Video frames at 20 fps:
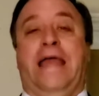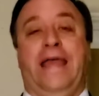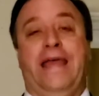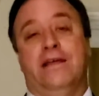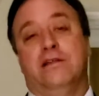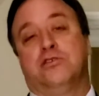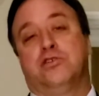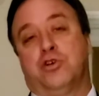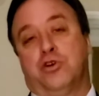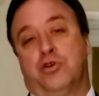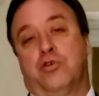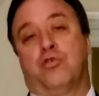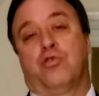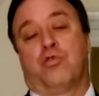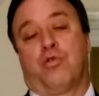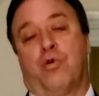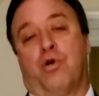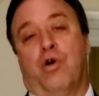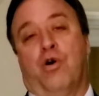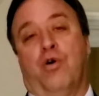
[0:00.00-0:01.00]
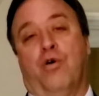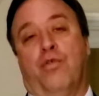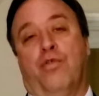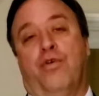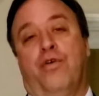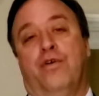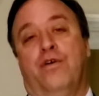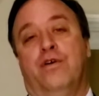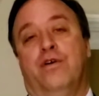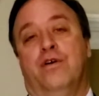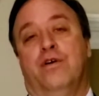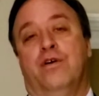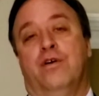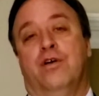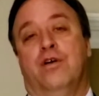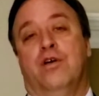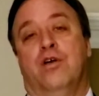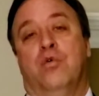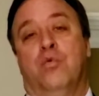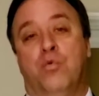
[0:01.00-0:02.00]
internal growth,
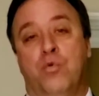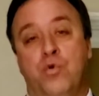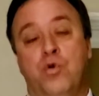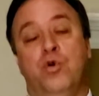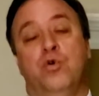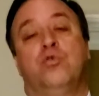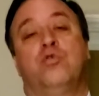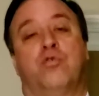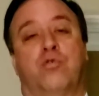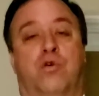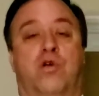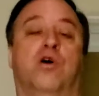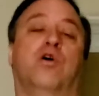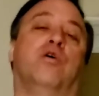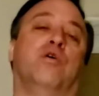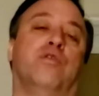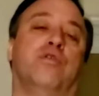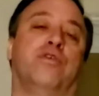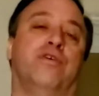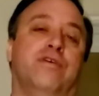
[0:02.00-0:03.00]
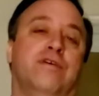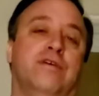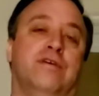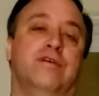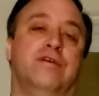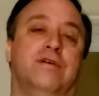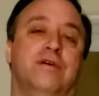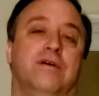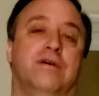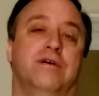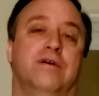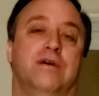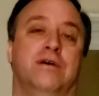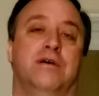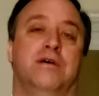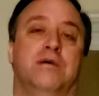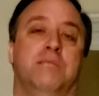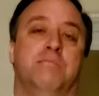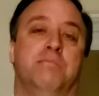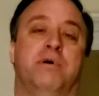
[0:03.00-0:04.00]
root growth,
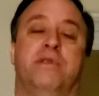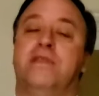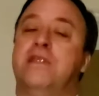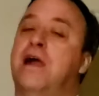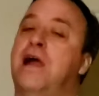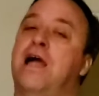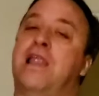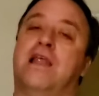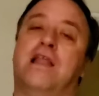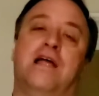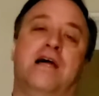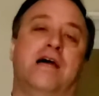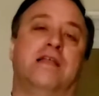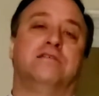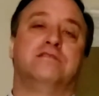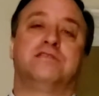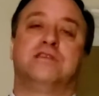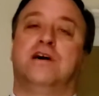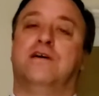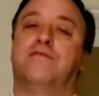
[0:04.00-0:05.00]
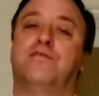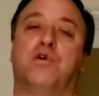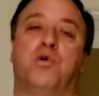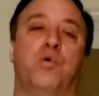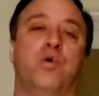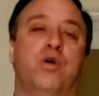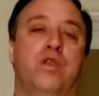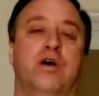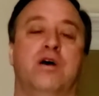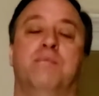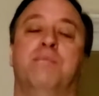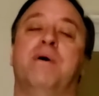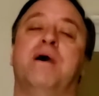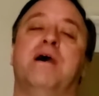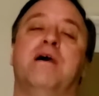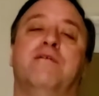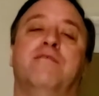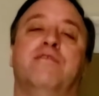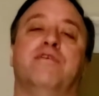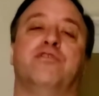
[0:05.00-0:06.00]
but not a lot of stuff going
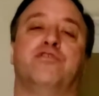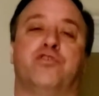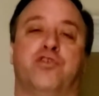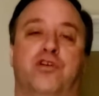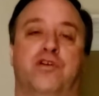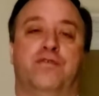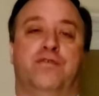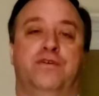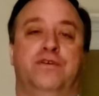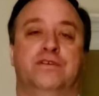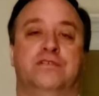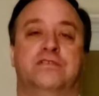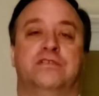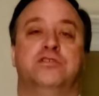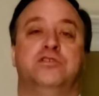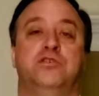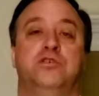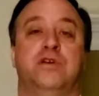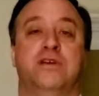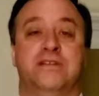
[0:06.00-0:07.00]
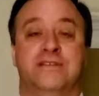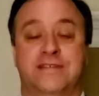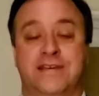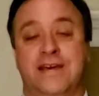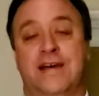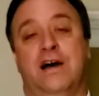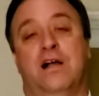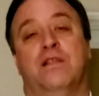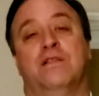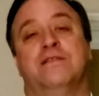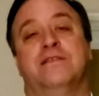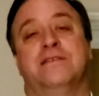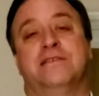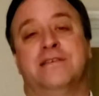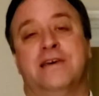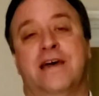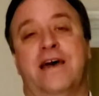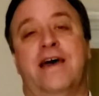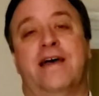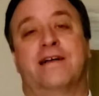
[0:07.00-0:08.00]
above the surface that you can tell and
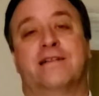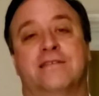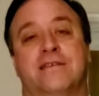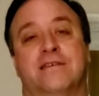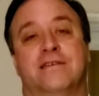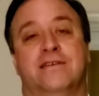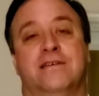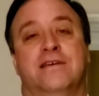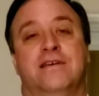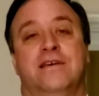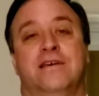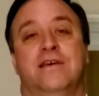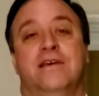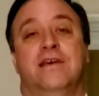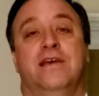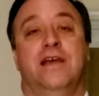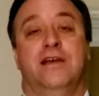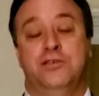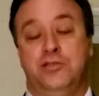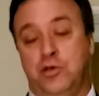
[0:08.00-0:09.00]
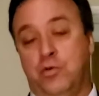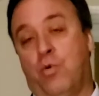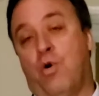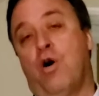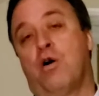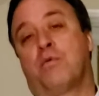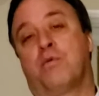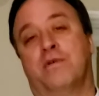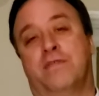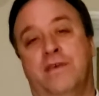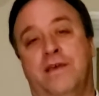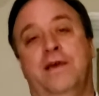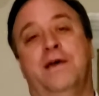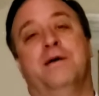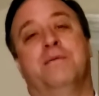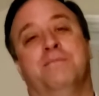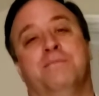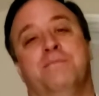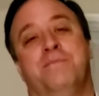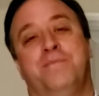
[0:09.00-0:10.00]
detect as you walk with
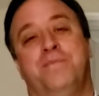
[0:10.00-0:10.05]
Him.